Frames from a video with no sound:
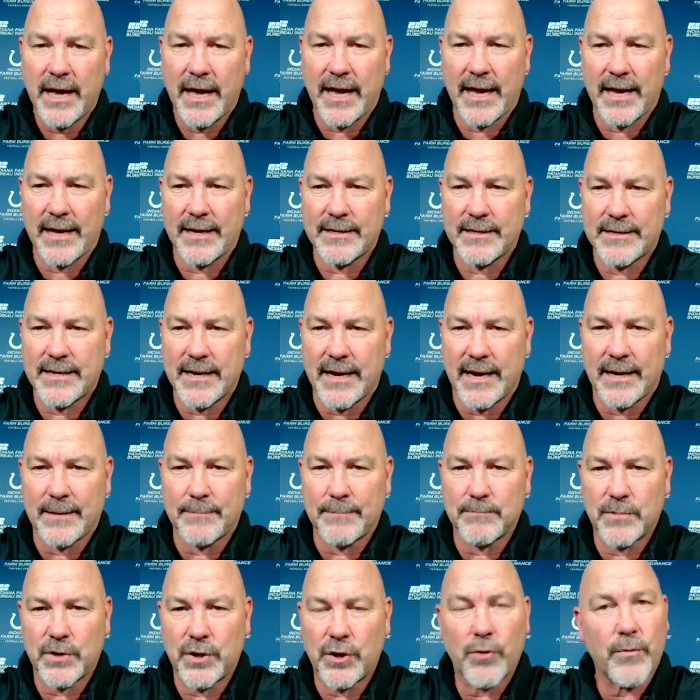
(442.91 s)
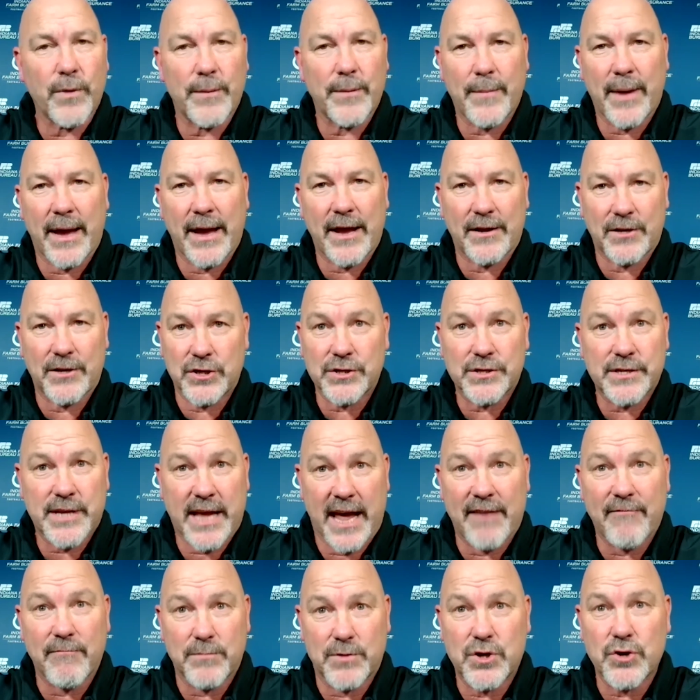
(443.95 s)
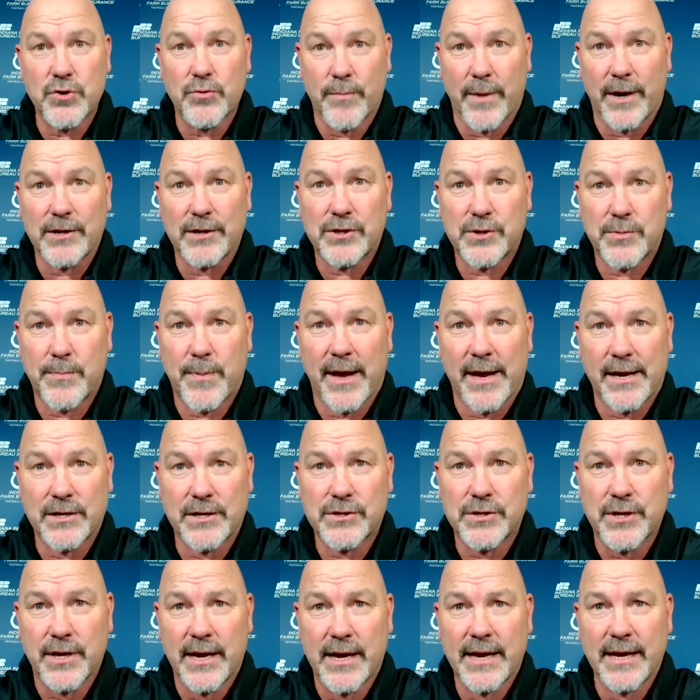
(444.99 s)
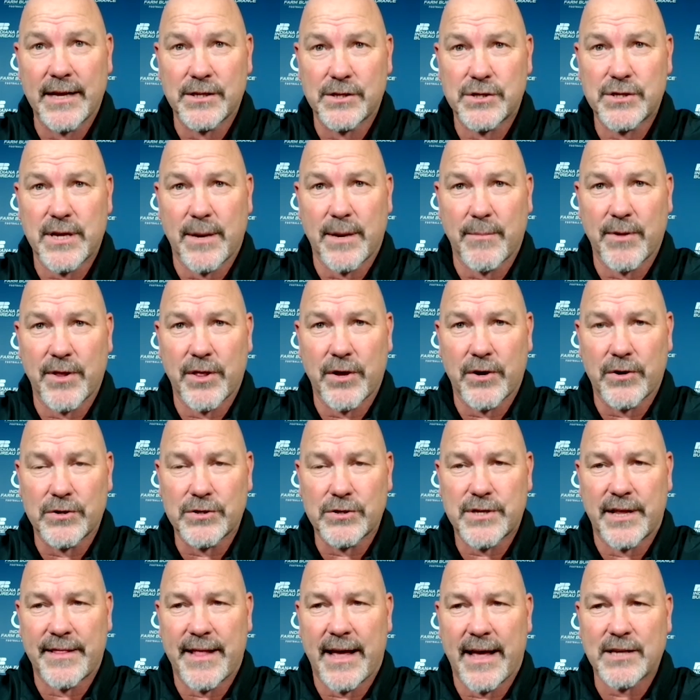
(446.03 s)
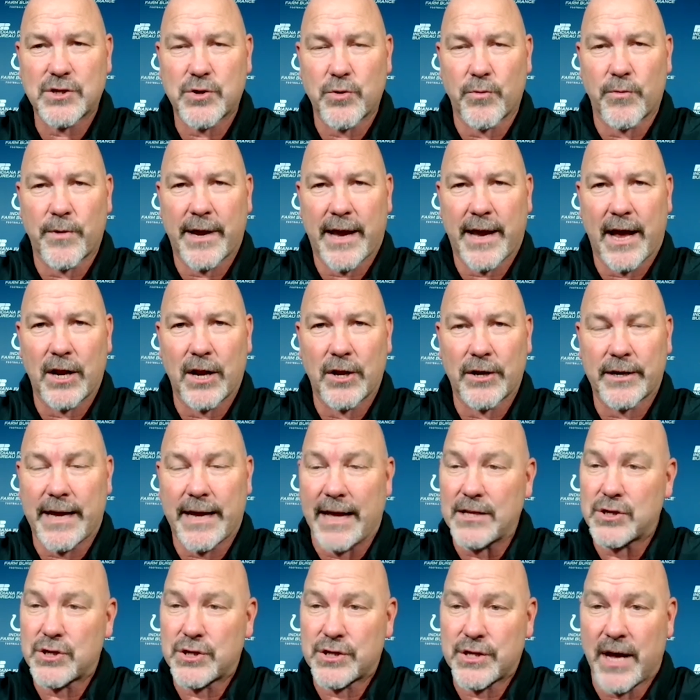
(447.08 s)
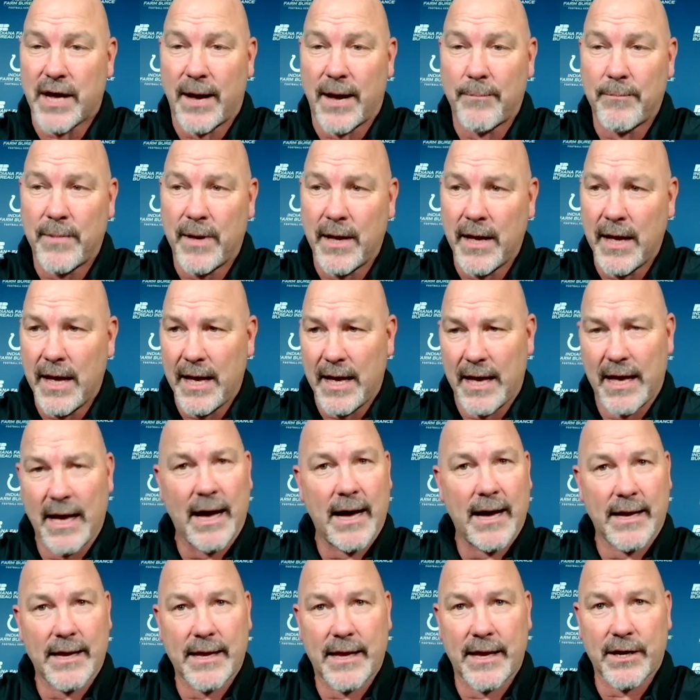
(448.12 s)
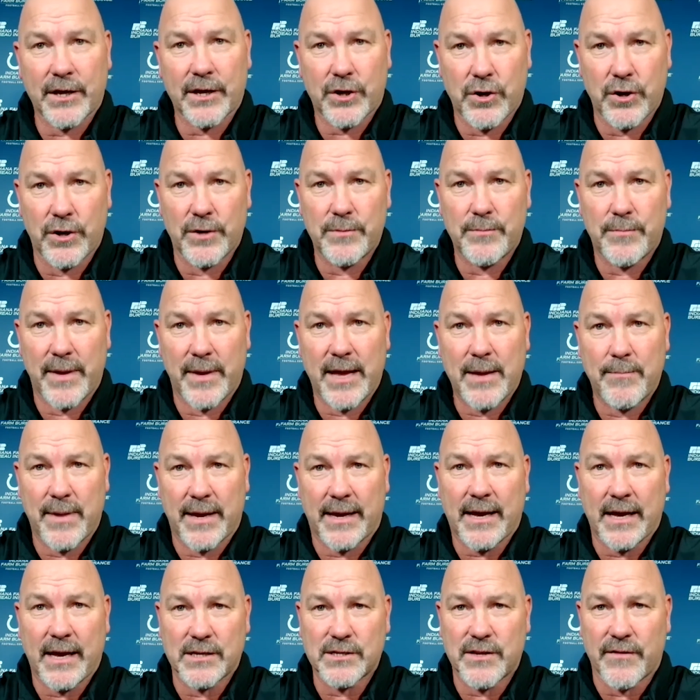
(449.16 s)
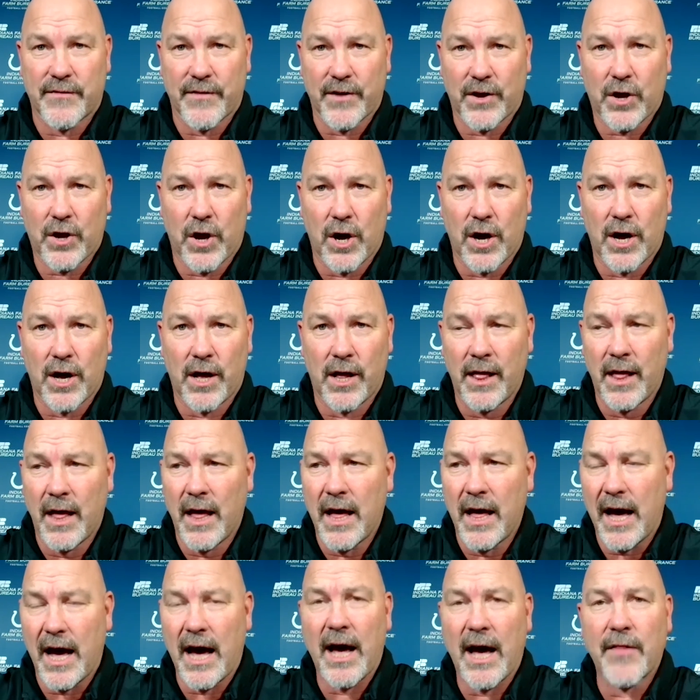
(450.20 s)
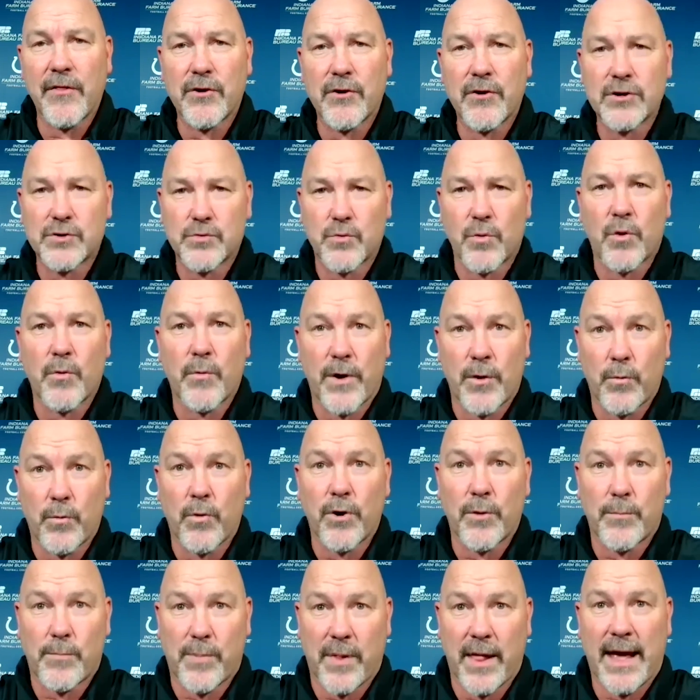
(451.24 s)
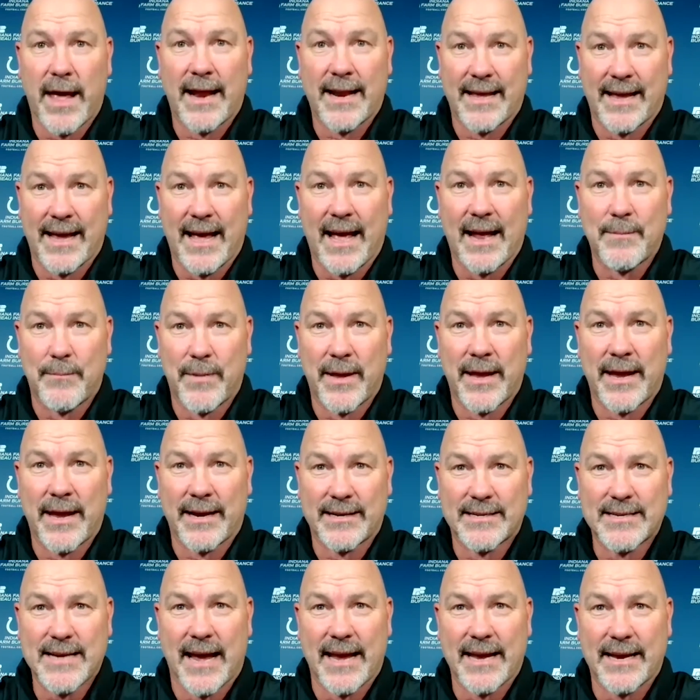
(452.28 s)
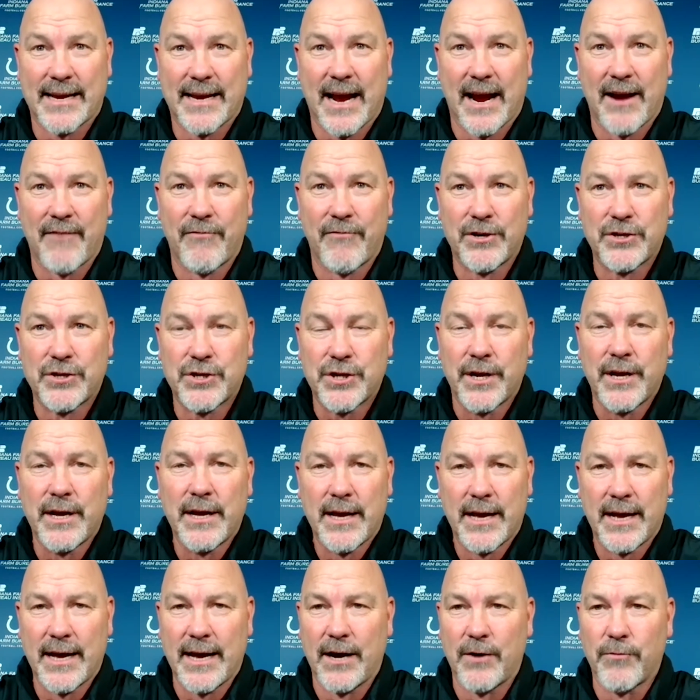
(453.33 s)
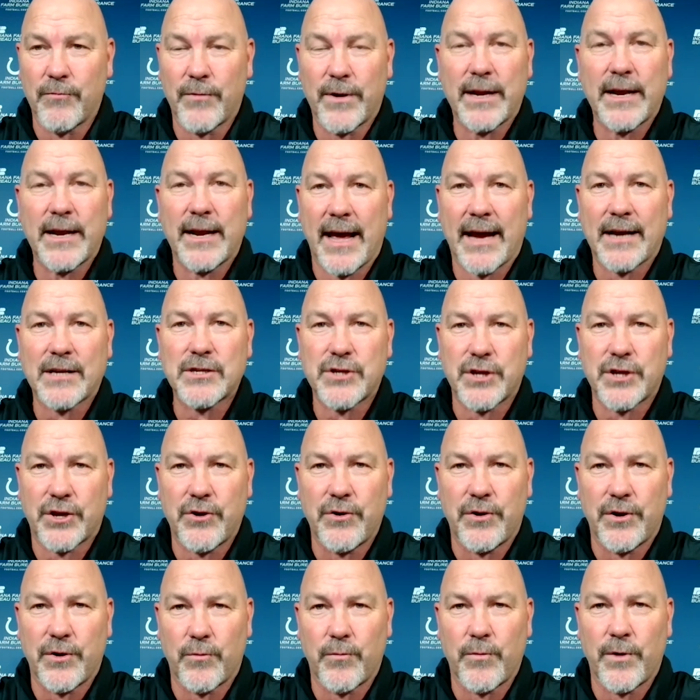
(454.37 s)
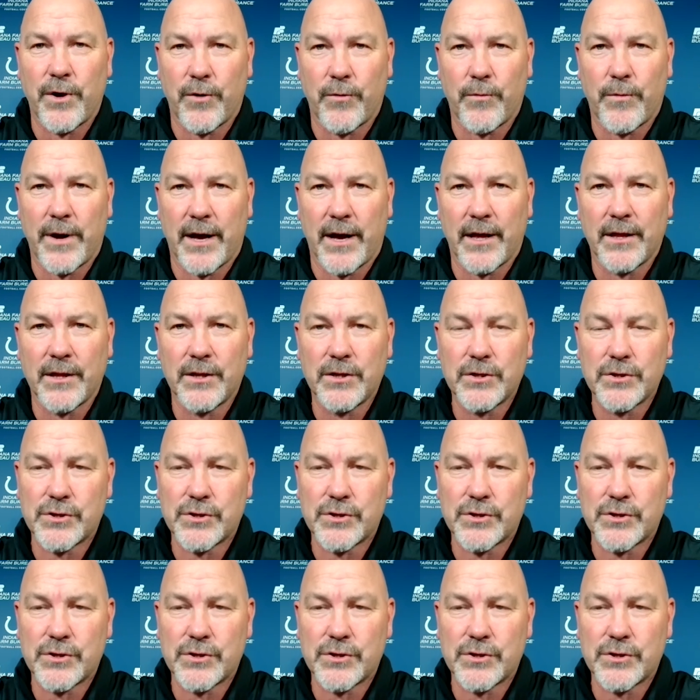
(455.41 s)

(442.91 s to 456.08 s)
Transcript: And um, you know, we may have just gave them too much space in some of those, and that's what we got to look at. Some uh, it could be because of the call. Others where we were planning on being tight coverage, uh, we didn't execute it real well.